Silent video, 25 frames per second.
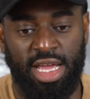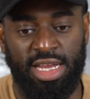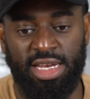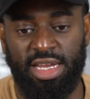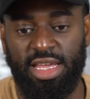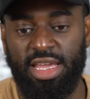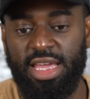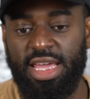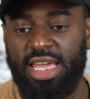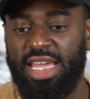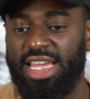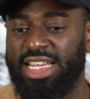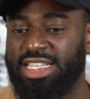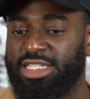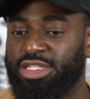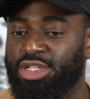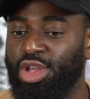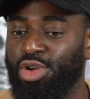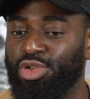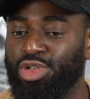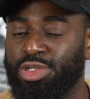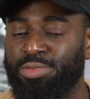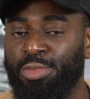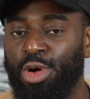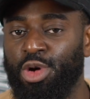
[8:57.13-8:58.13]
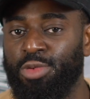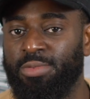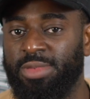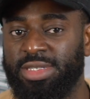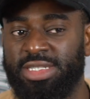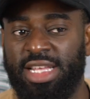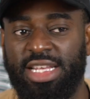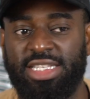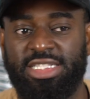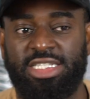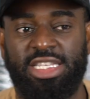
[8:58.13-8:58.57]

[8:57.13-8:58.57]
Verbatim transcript: and it's those moments that